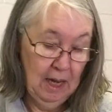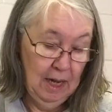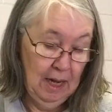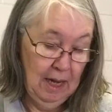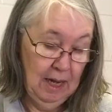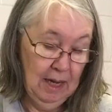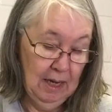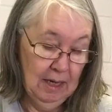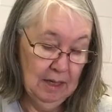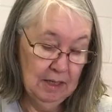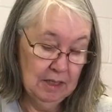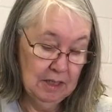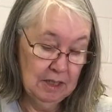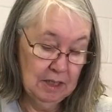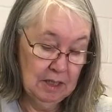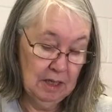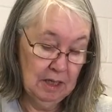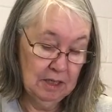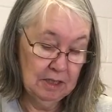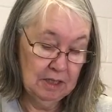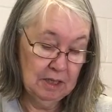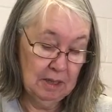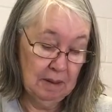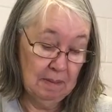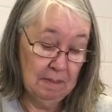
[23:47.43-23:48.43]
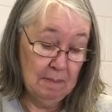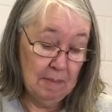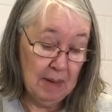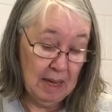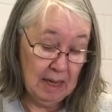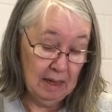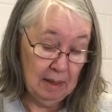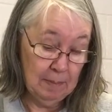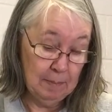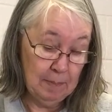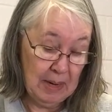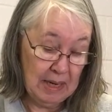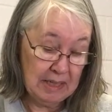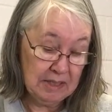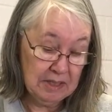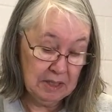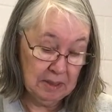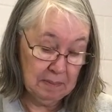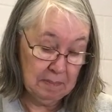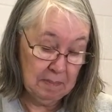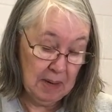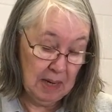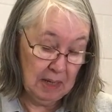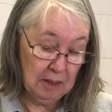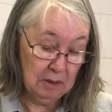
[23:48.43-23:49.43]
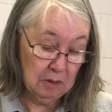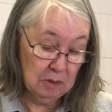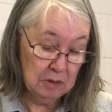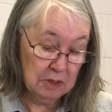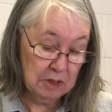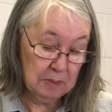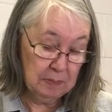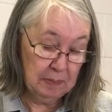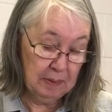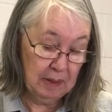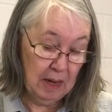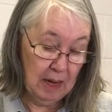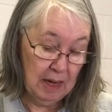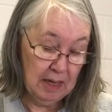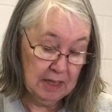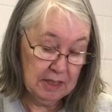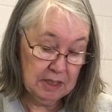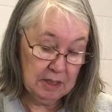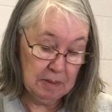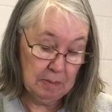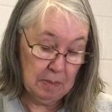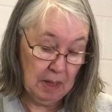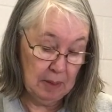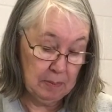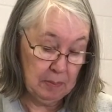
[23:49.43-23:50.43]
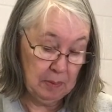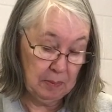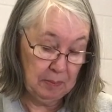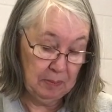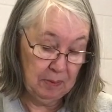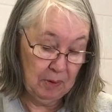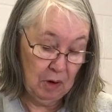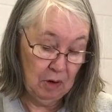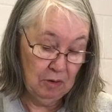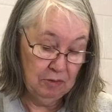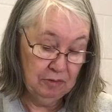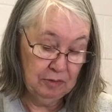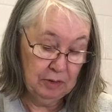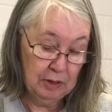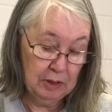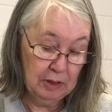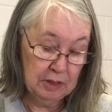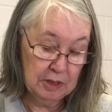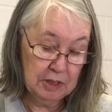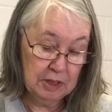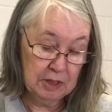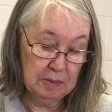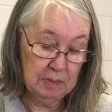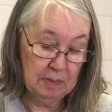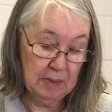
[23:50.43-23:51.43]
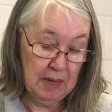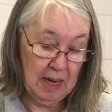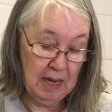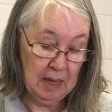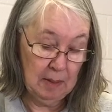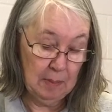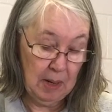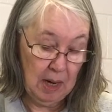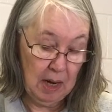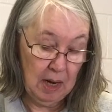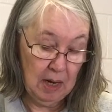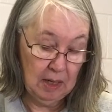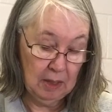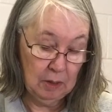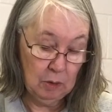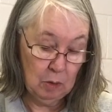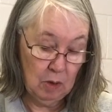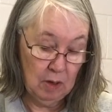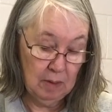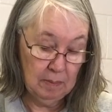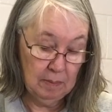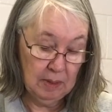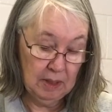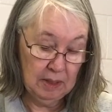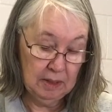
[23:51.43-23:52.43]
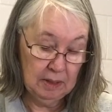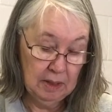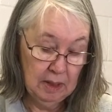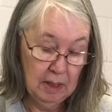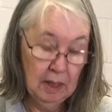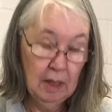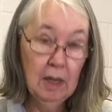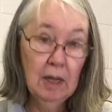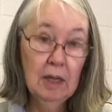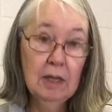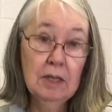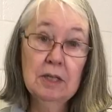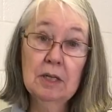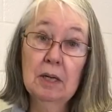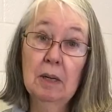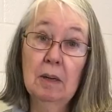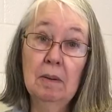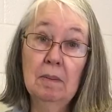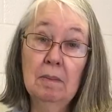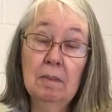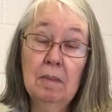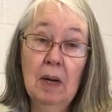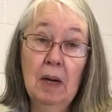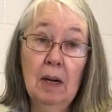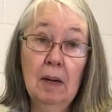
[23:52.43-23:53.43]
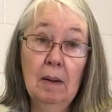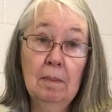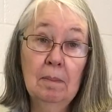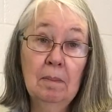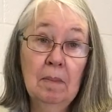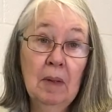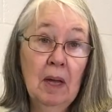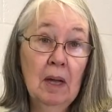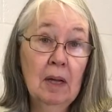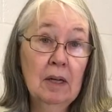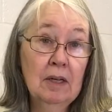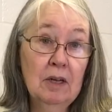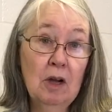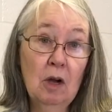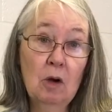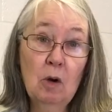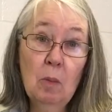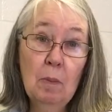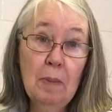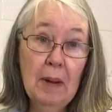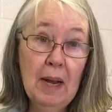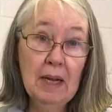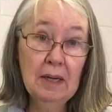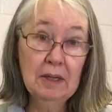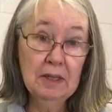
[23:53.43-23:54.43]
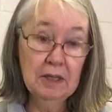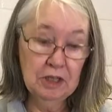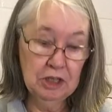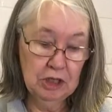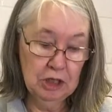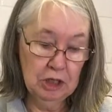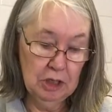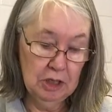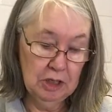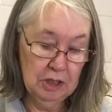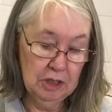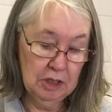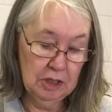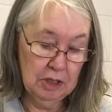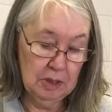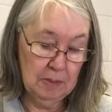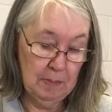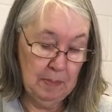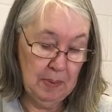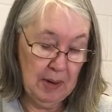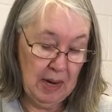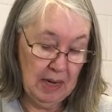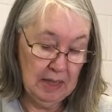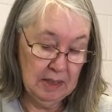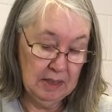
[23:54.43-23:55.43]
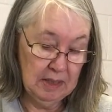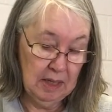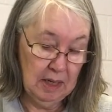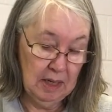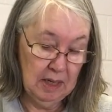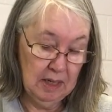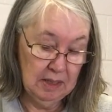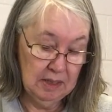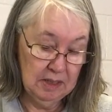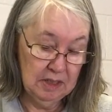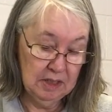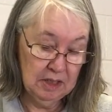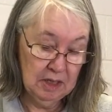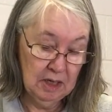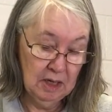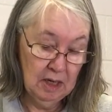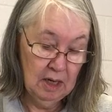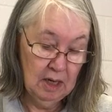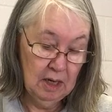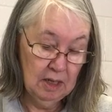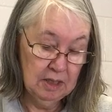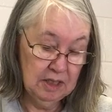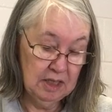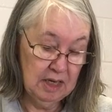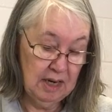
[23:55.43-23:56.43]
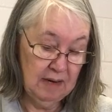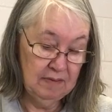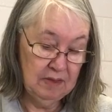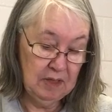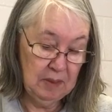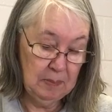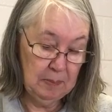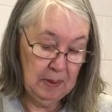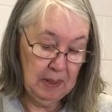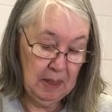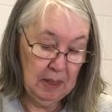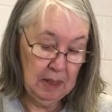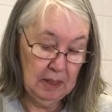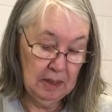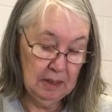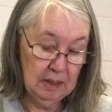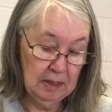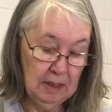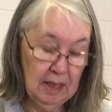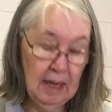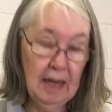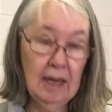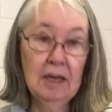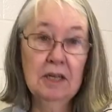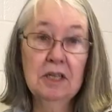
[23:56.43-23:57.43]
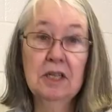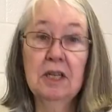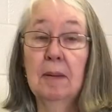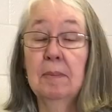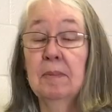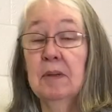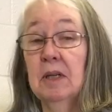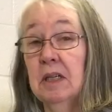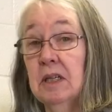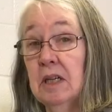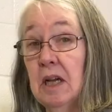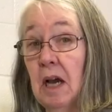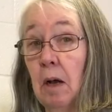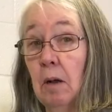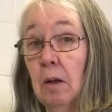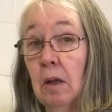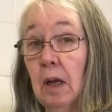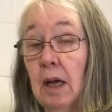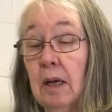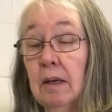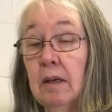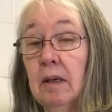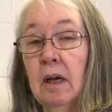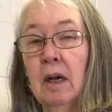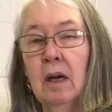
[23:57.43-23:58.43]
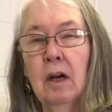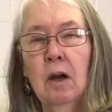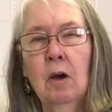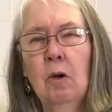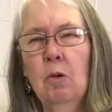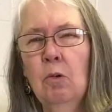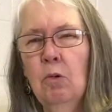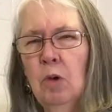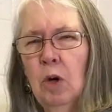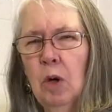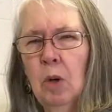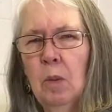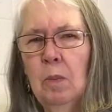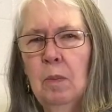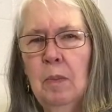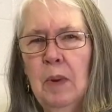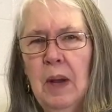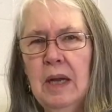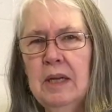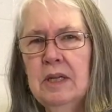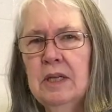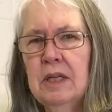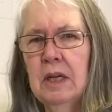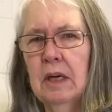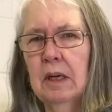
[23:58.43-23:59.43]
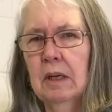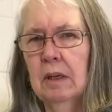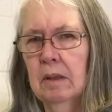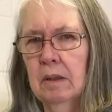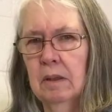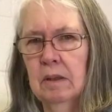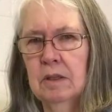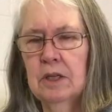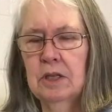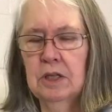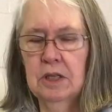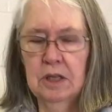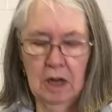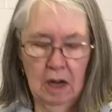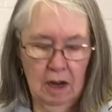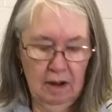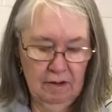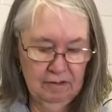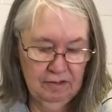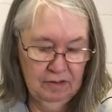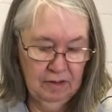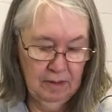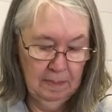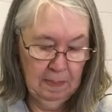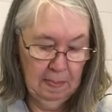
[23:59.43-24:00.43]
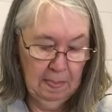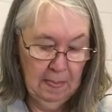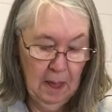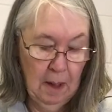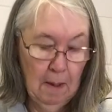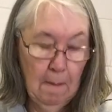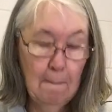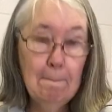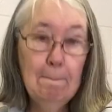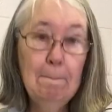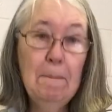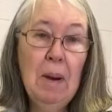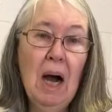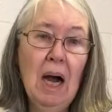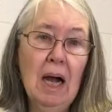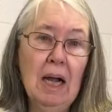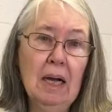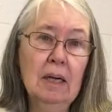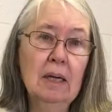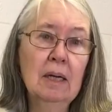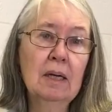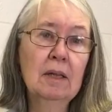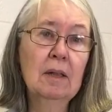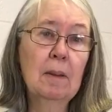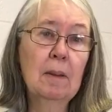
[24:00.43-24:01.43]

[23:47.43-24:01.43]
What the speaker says: is some basic medical supplies, some ibuprofen, some antibiotic ointment, some knuckle bandages, some Band-Aids, safety pin, antiseptic towelette, real basic stuff. But